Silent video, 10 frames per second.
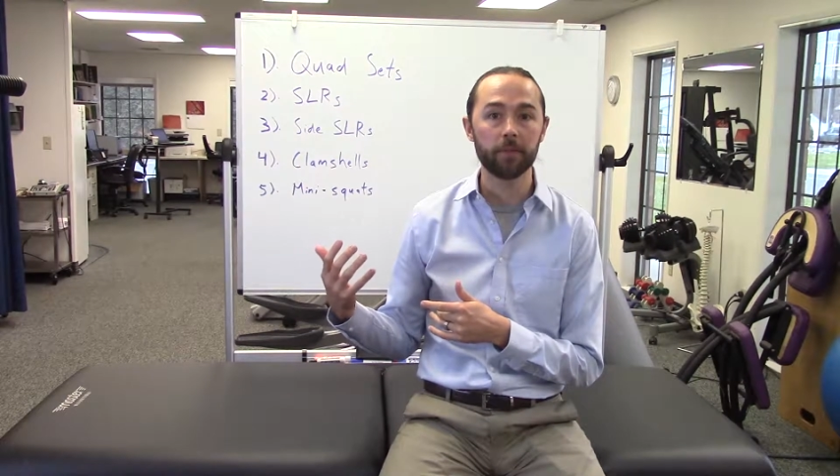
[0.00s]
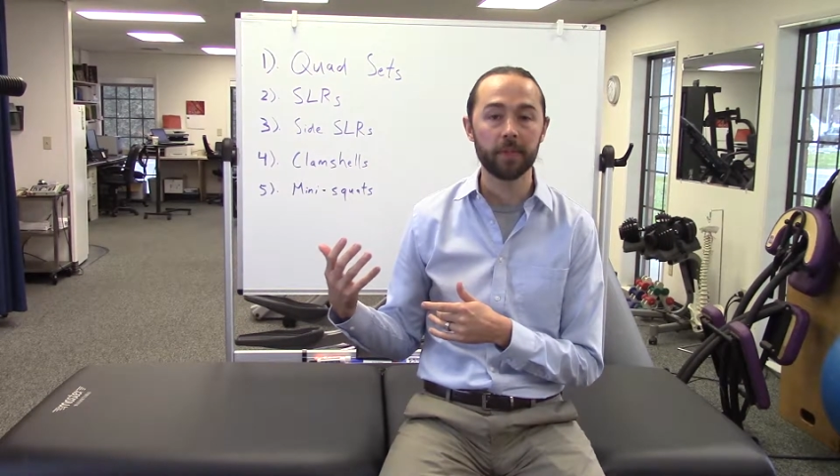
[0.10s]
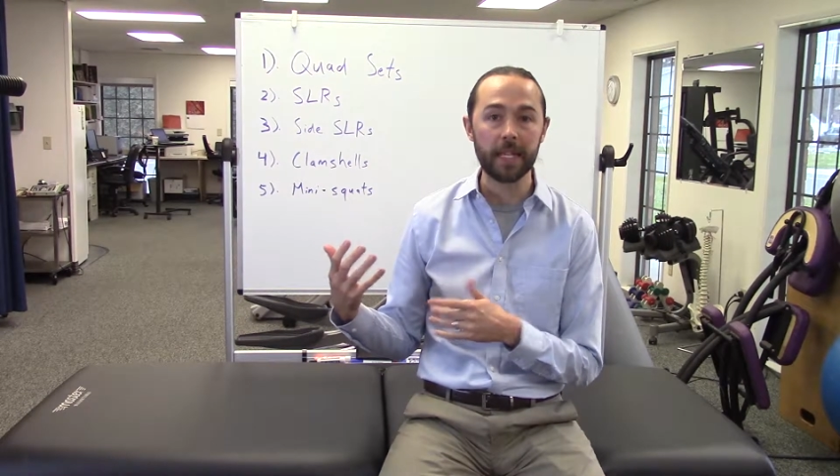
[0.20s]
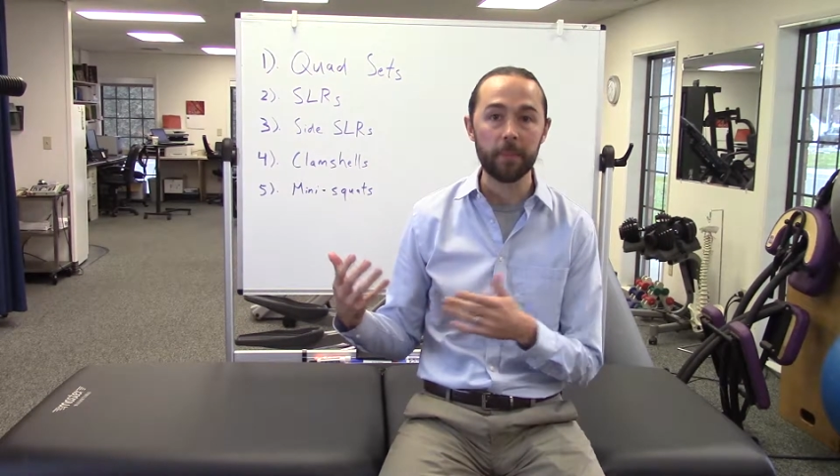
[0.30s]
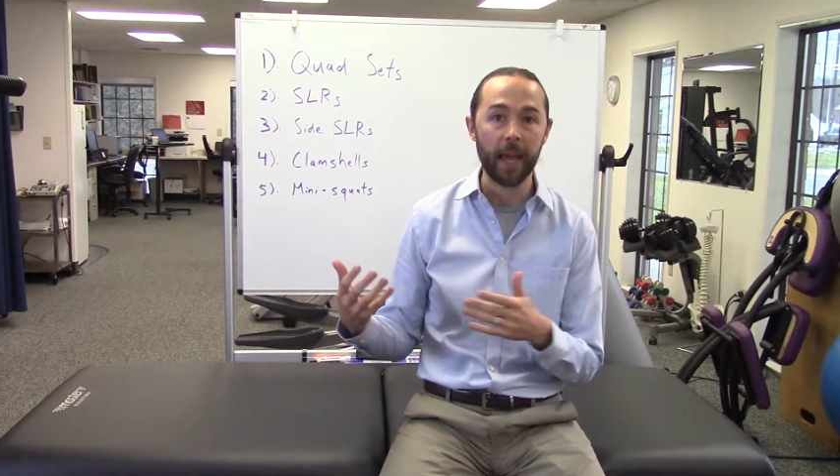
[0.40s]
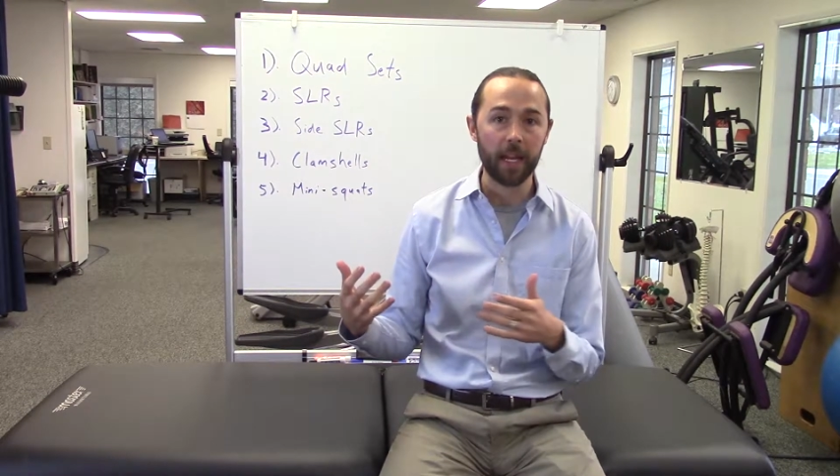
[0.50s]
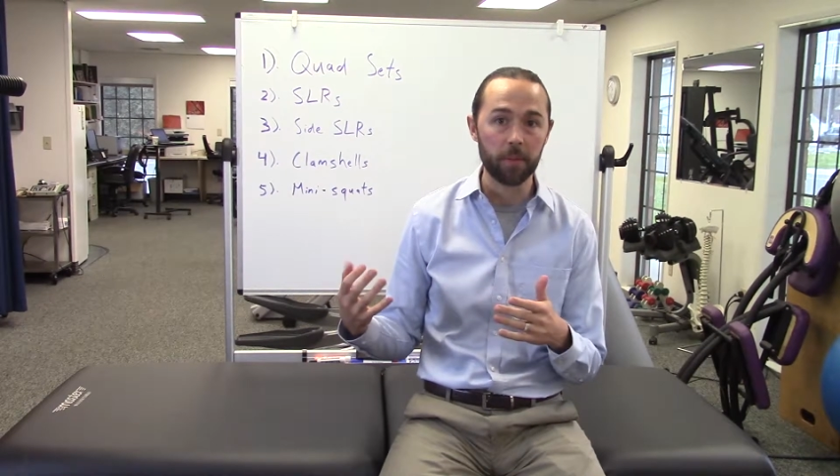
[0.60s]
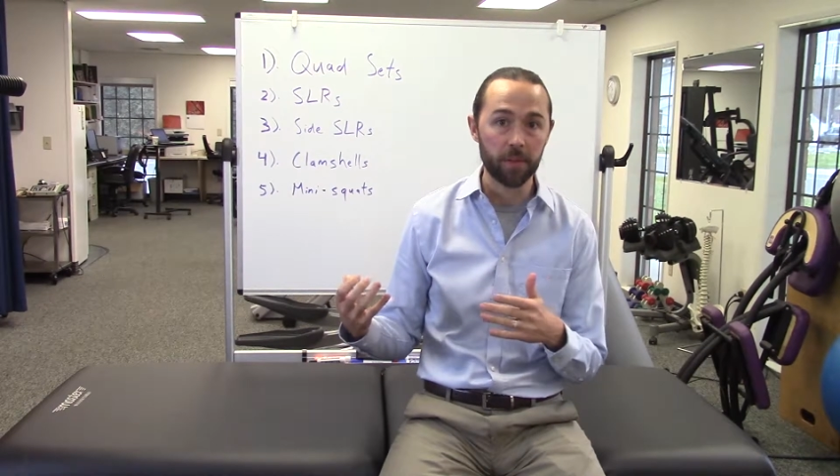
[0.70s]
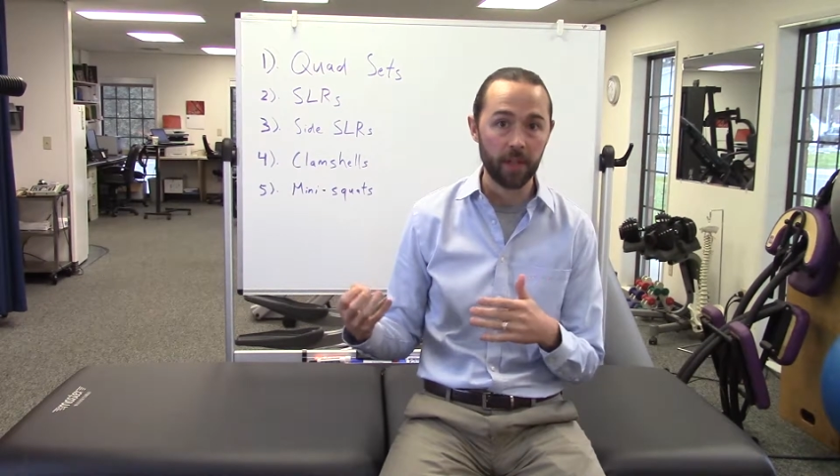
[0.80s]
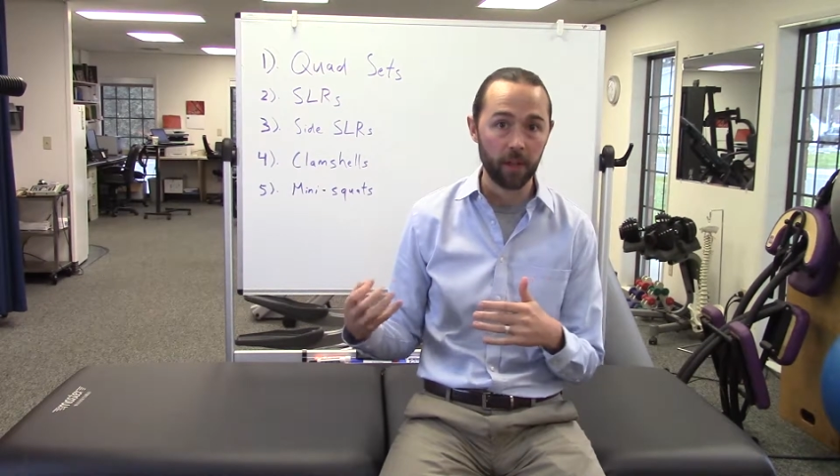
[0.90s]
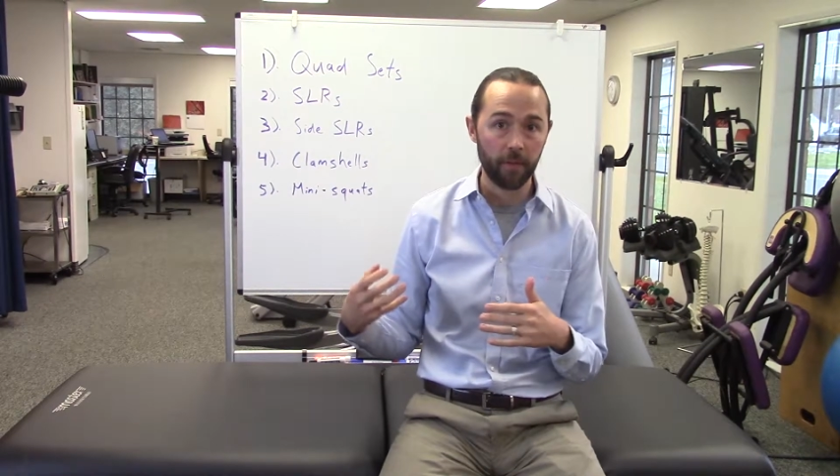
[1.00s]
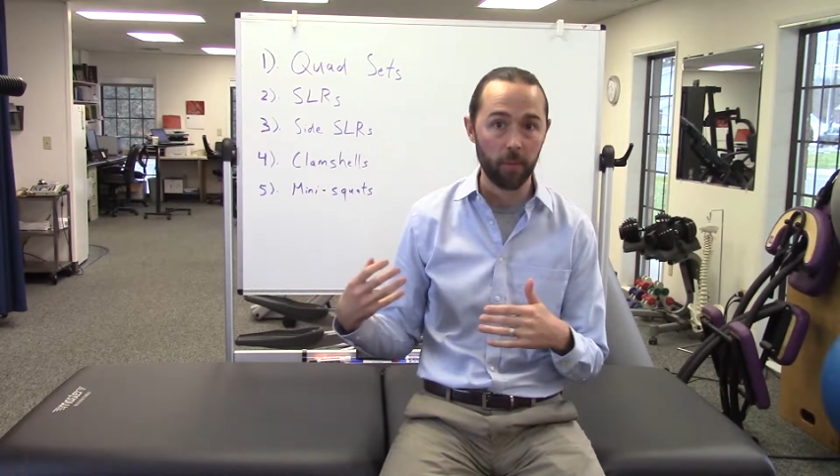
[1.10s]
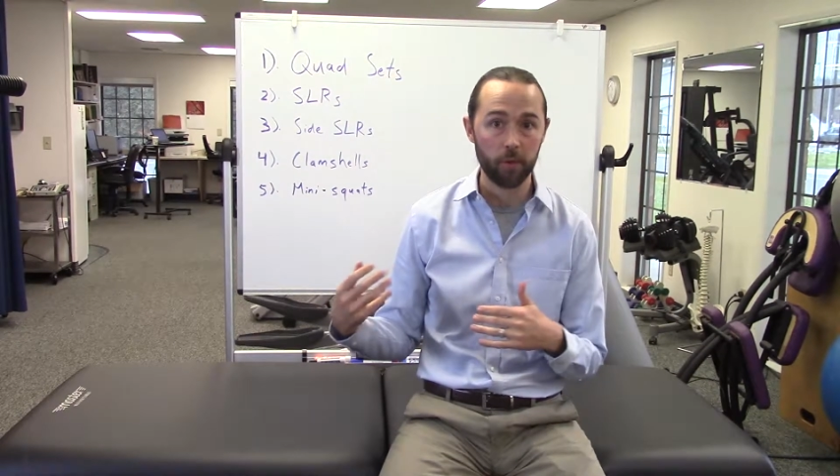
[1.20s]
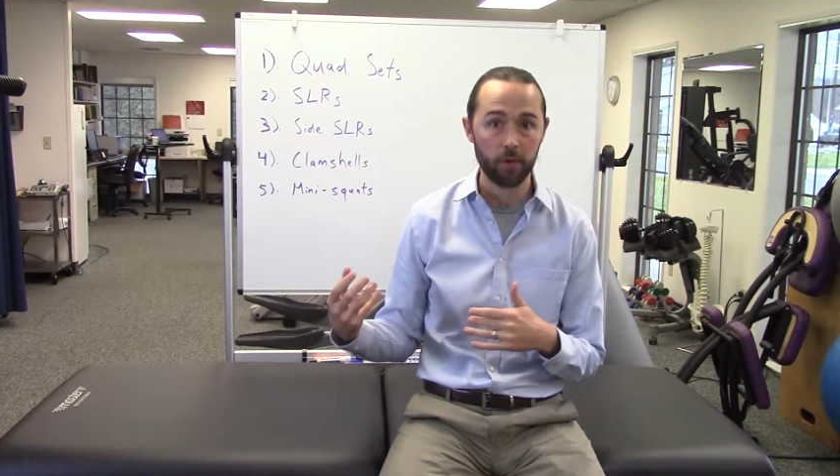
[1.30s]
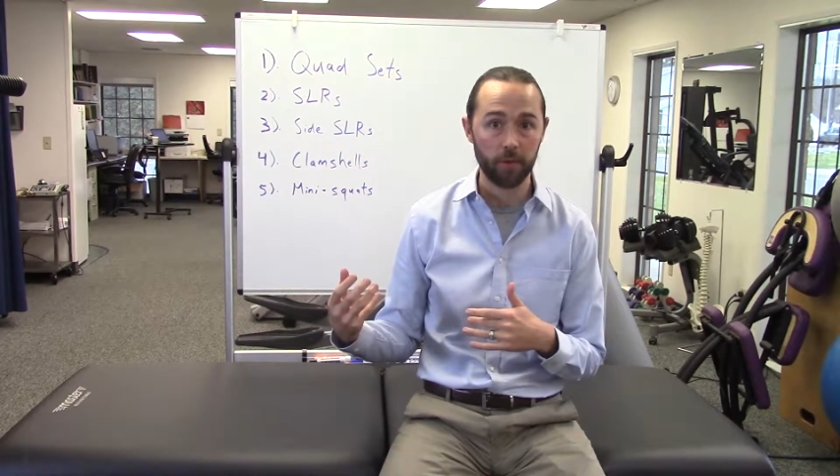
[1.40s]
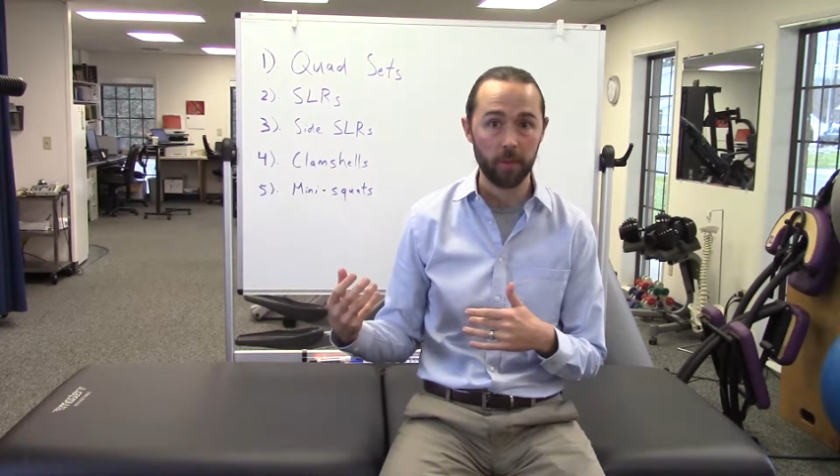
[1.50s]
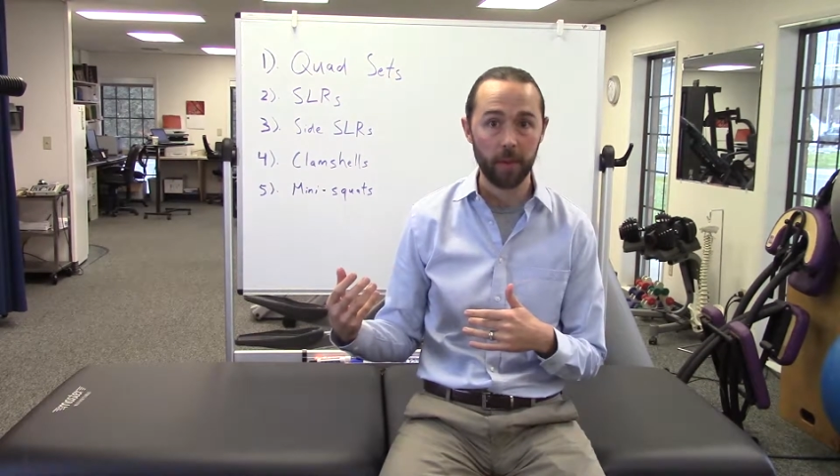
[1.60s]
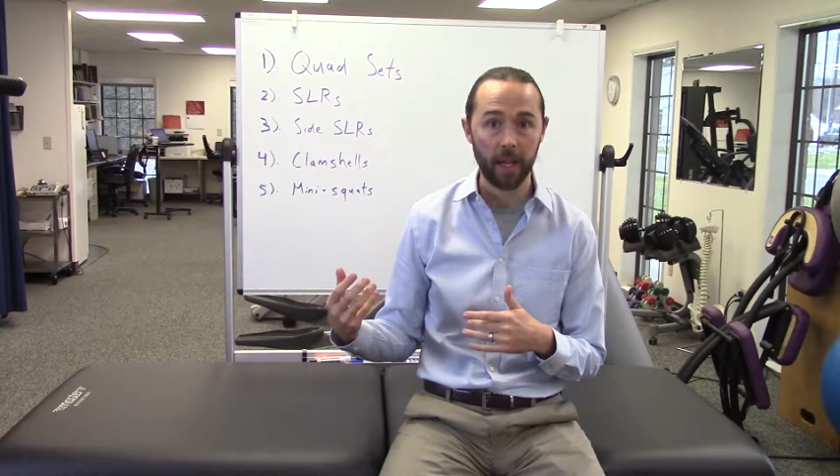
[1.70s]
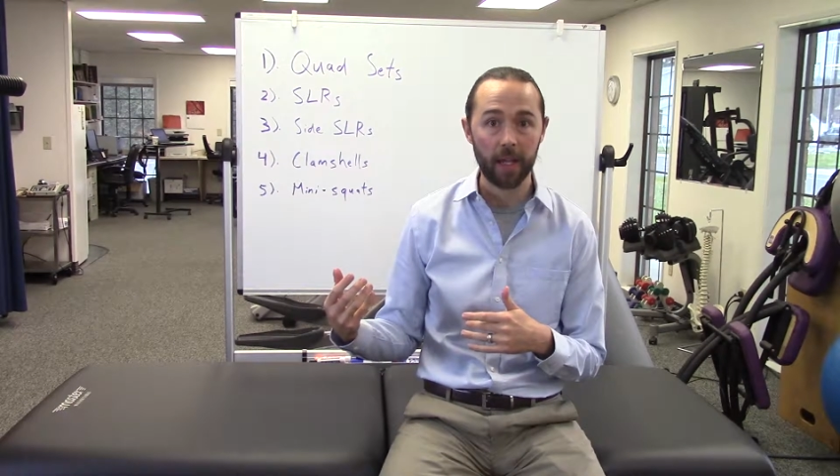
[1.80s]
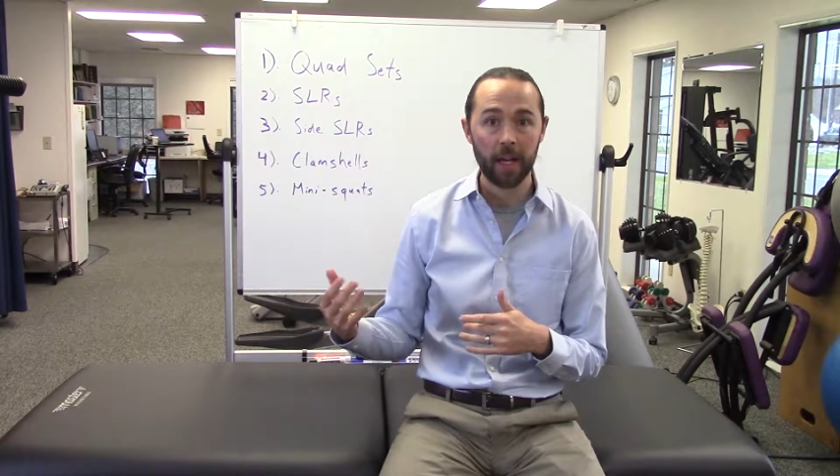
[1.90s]
knee pain and patello-femoral joint
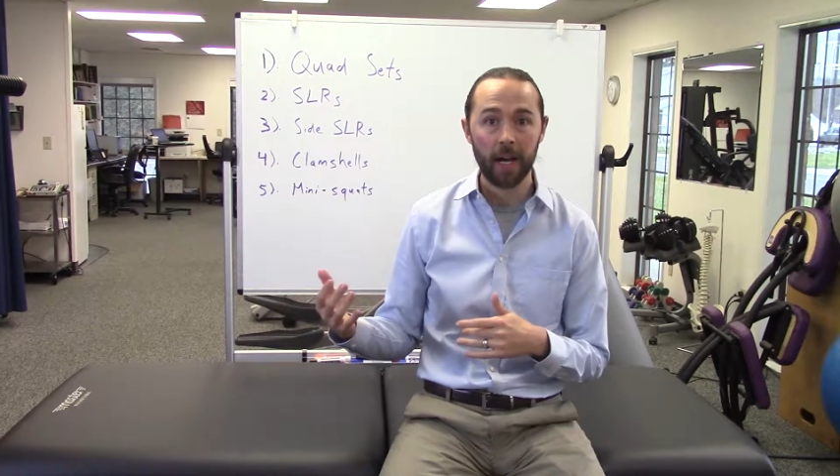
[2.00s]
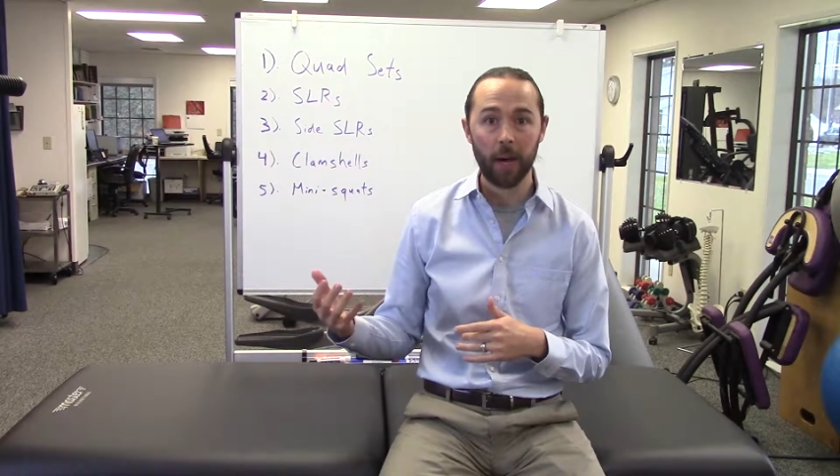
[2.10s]
pain.